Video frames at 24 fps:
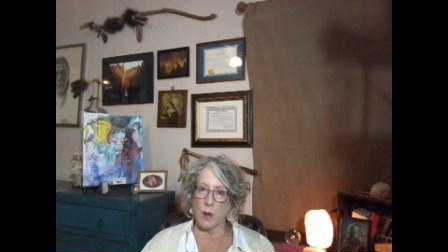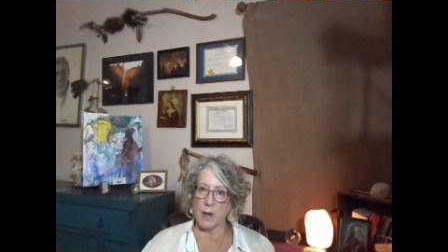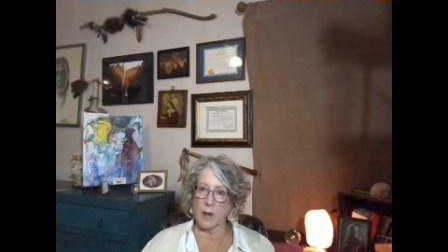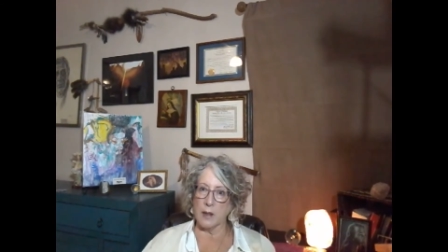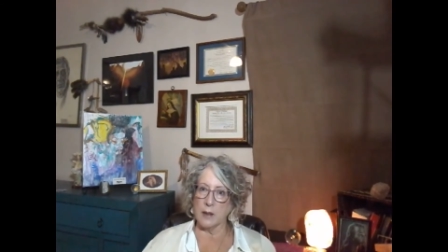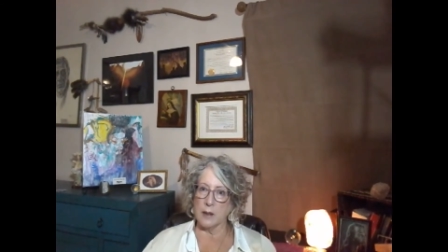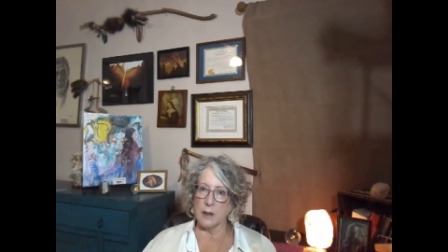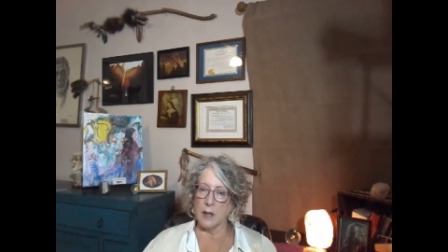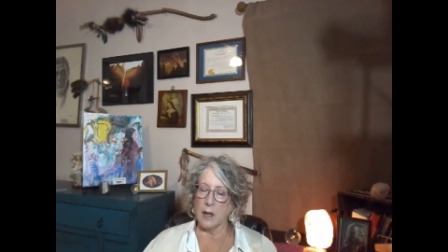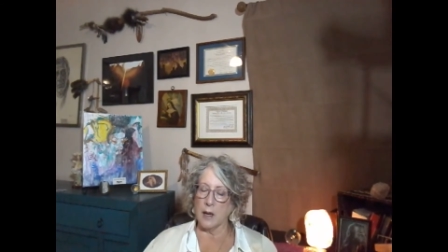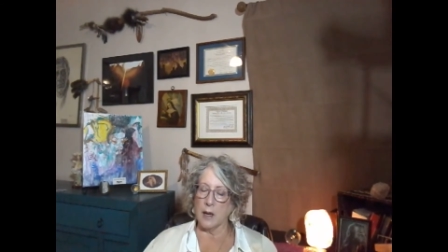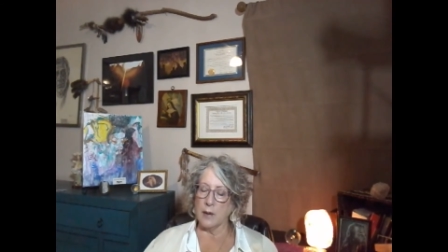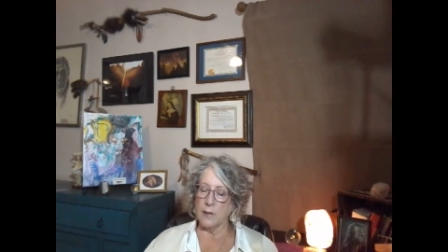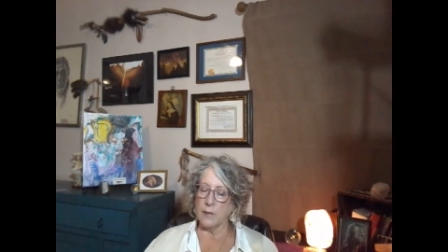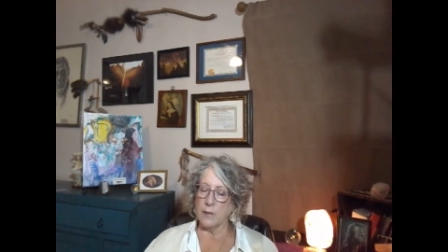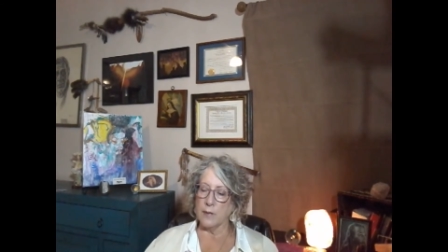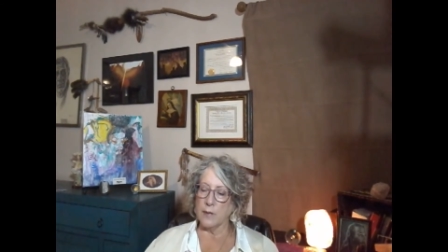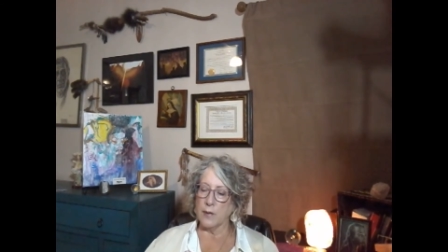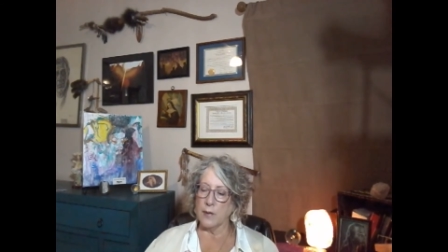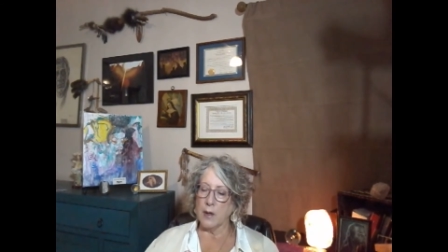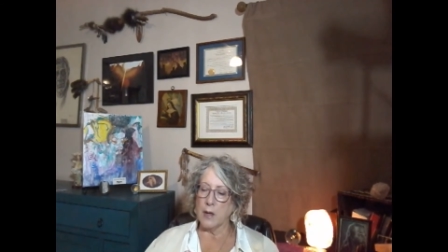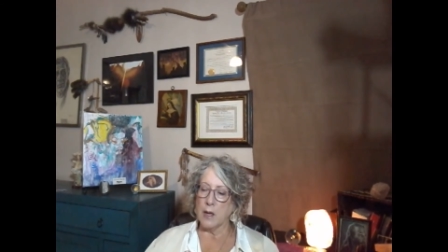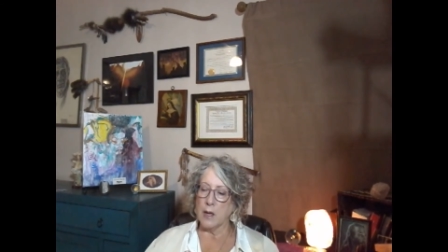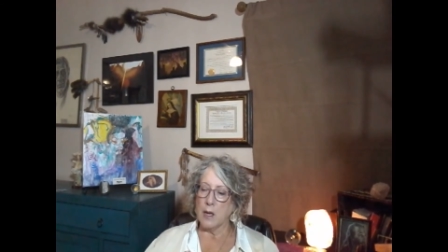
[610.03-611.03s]
way in life.
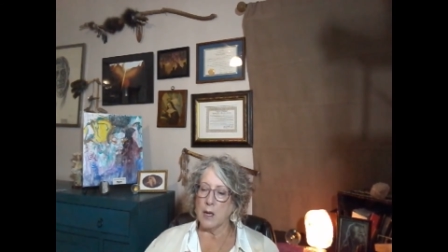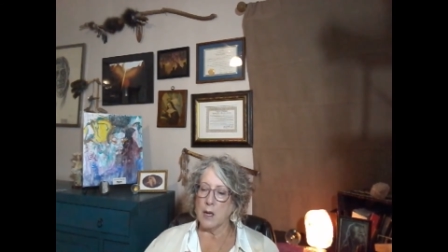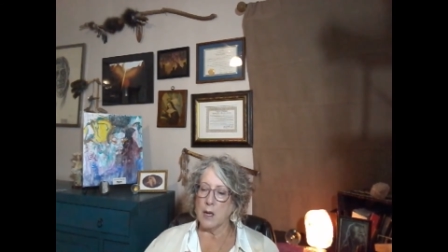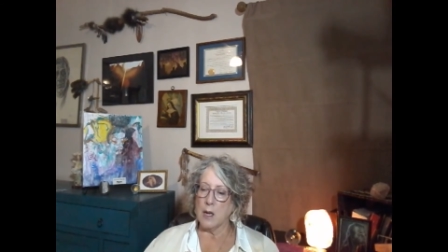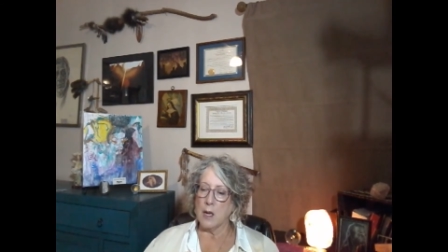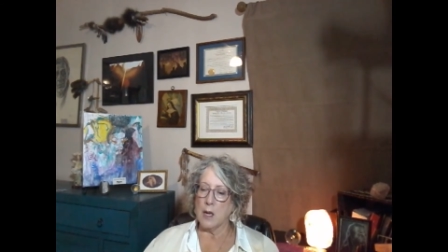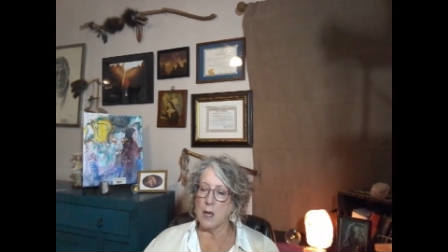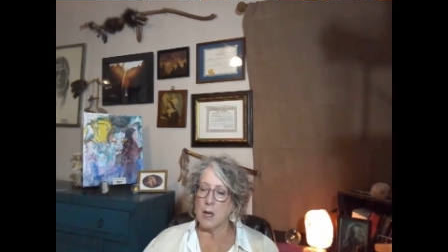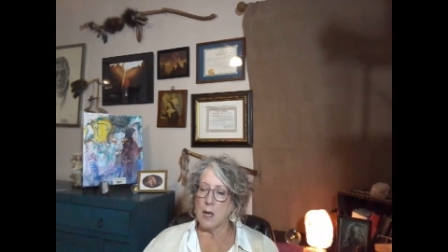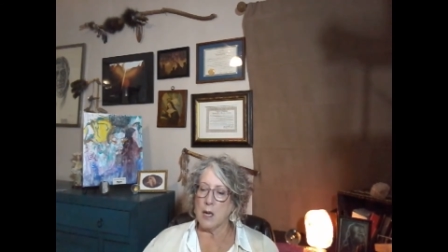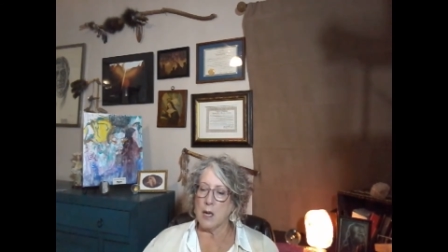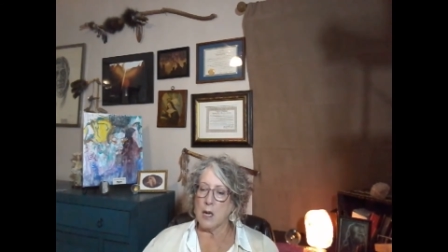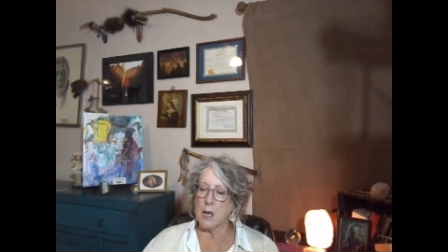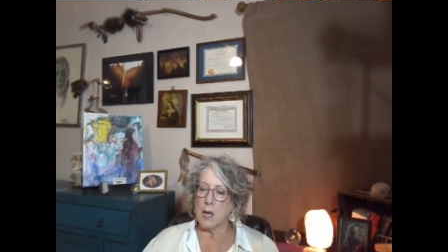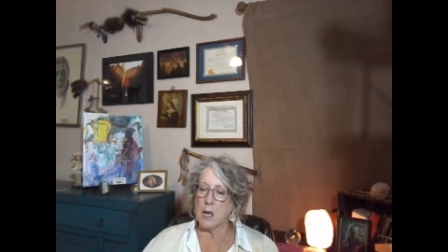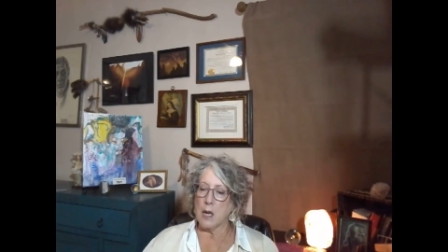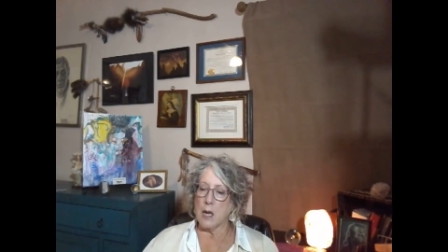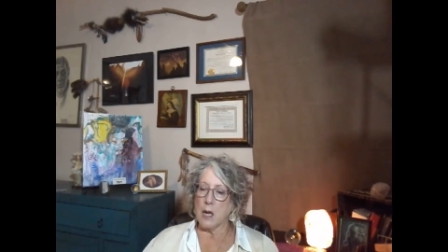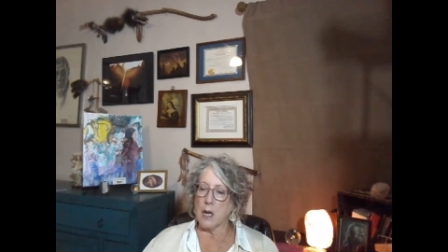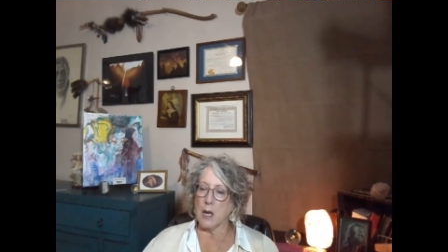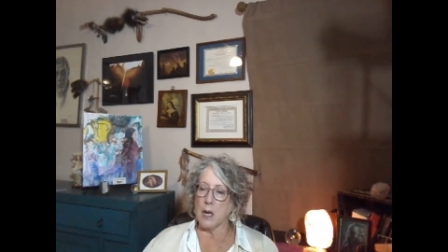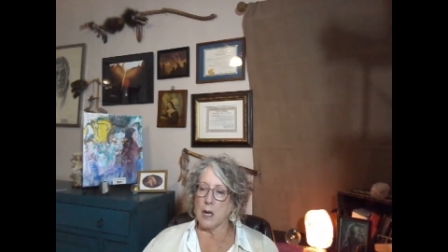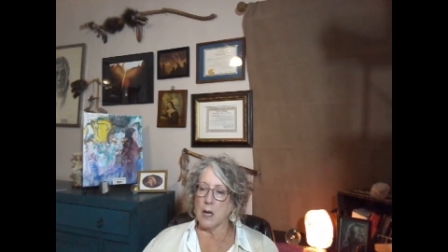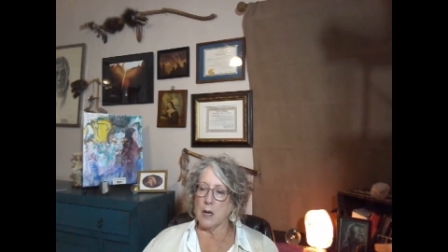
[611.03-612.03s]

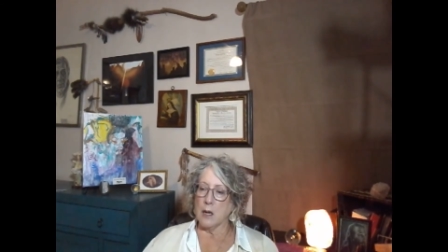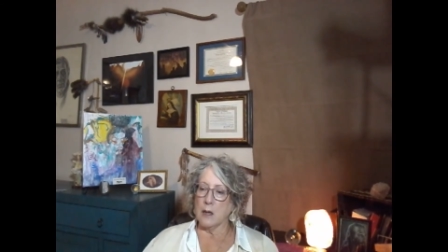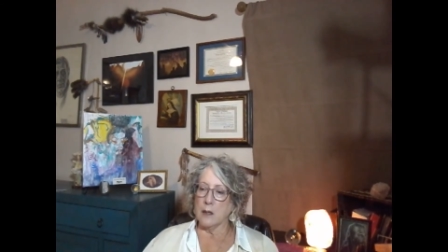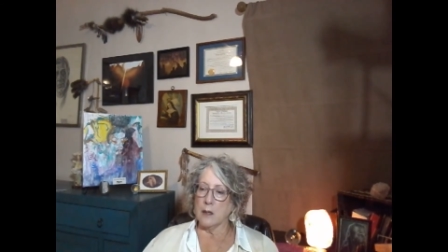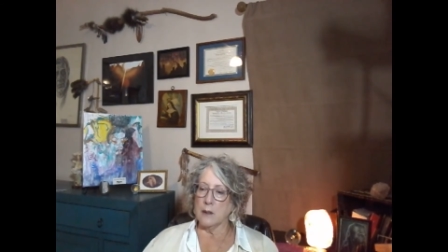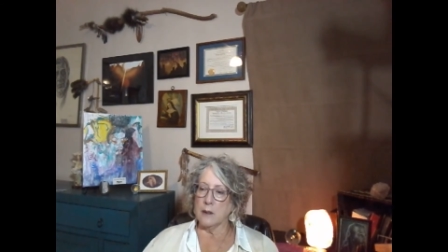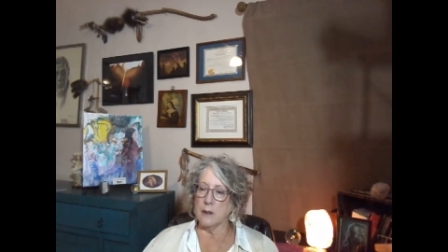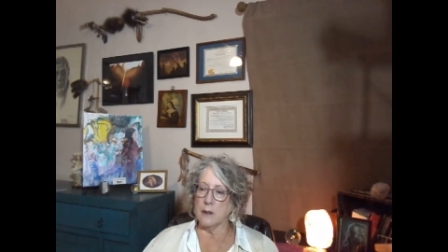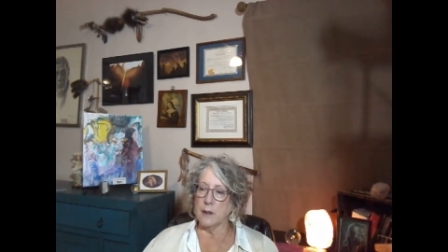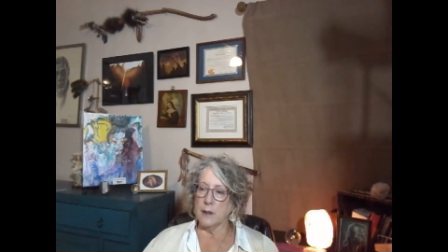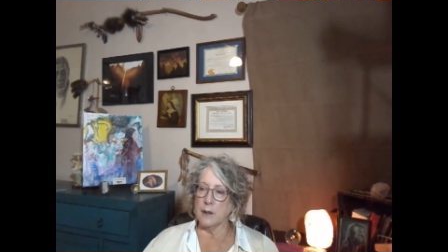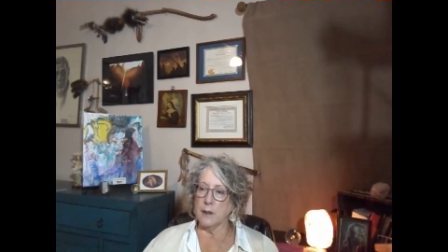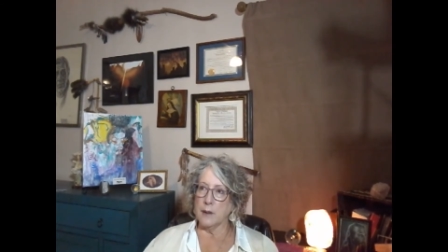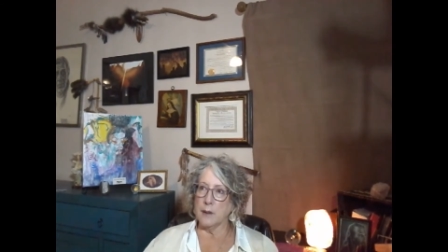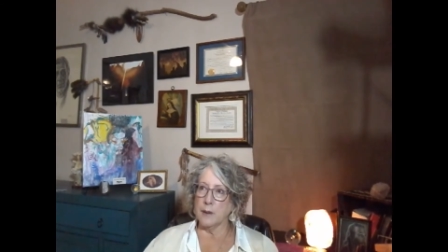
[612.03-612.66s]
And